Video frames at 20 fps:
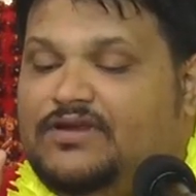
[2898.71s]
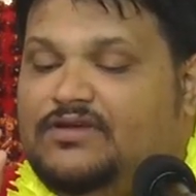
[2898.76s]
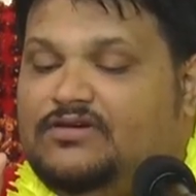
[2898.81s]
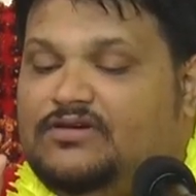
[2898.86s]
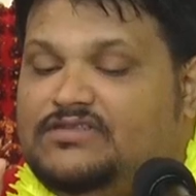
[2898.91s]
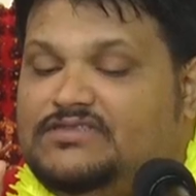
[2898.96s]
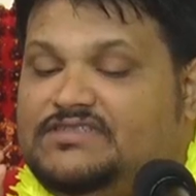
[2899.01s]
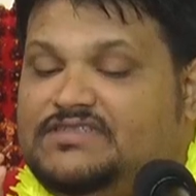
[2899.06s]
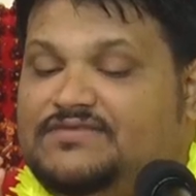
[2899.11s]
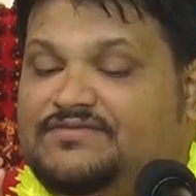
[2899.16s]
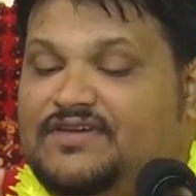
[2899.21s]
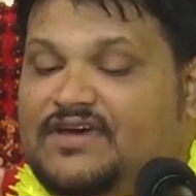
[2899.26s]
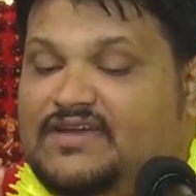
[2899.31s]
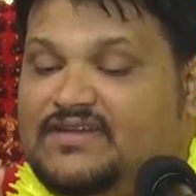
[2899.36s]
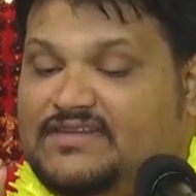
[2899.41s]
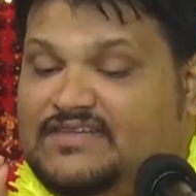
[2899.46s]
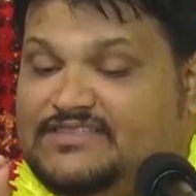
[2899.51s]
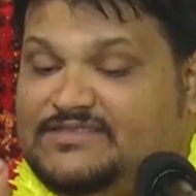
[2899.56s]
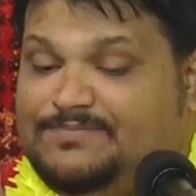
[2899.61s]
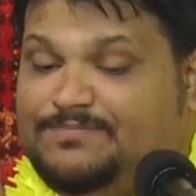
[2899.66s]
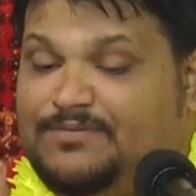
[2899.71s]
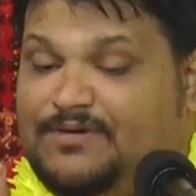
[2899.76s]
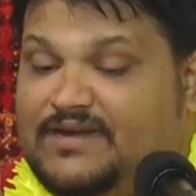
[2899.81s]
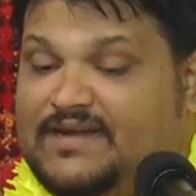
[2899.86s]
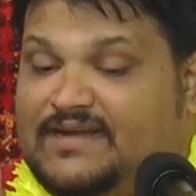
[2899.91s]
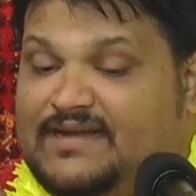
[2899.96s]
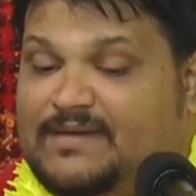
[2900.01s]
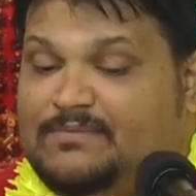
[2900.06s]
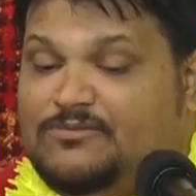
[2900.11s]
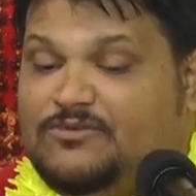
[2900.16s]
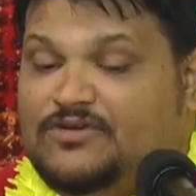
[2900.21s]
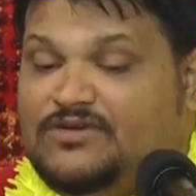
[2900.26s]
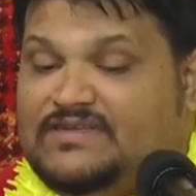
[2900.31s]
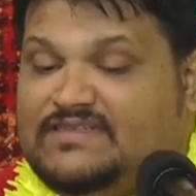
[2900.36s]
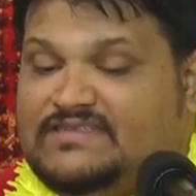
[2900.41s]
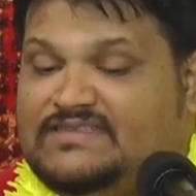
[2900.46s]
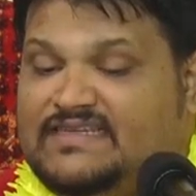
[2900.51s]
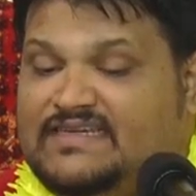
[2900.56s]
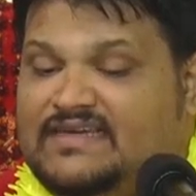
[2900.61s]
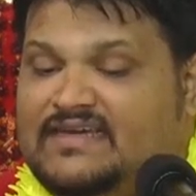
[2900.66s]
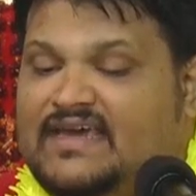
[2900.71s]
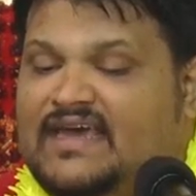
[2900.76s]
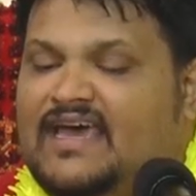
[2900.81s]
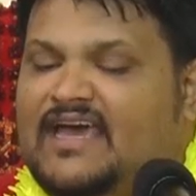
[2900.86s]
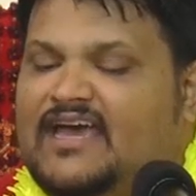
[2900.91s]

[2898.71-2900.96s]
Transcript: Lord Shiva, this prayer that I'm going to say,